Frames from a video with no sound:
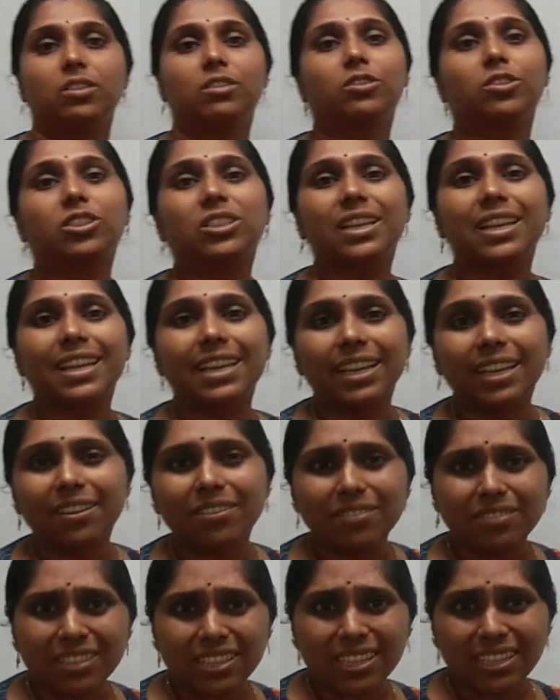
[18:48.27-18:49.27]
usually
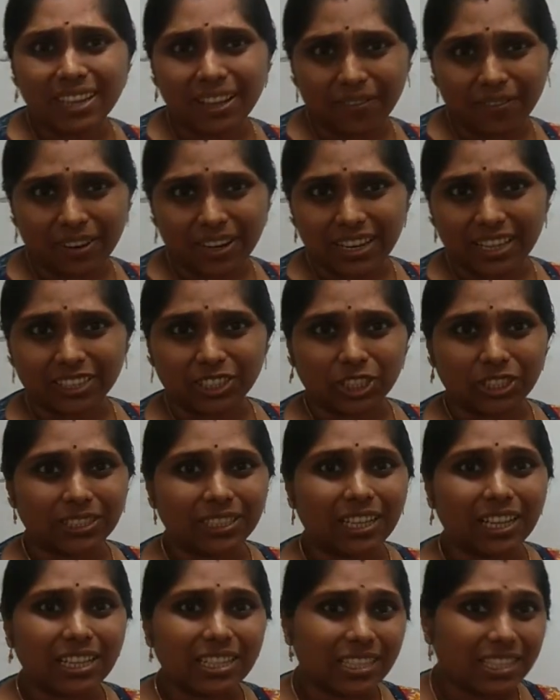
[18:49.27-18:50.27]
gives a definition
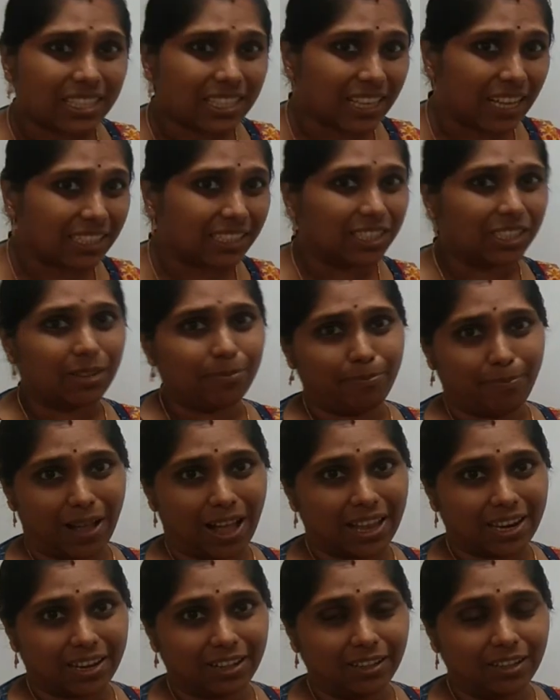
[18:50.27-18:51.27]
in such a
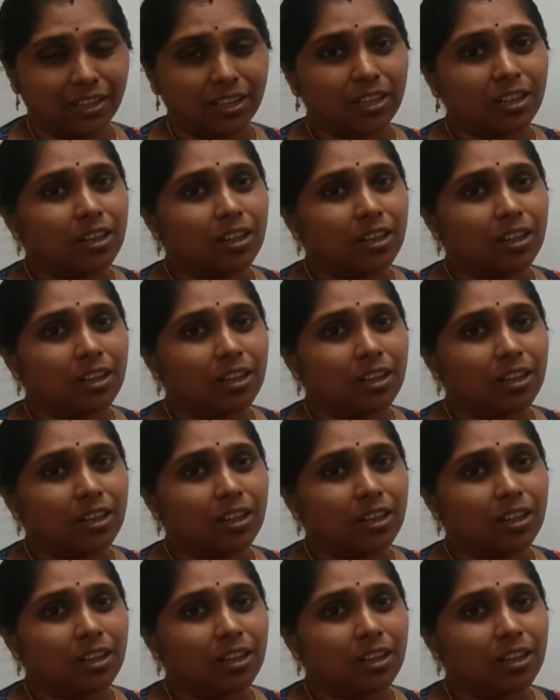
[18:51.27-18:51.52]
manner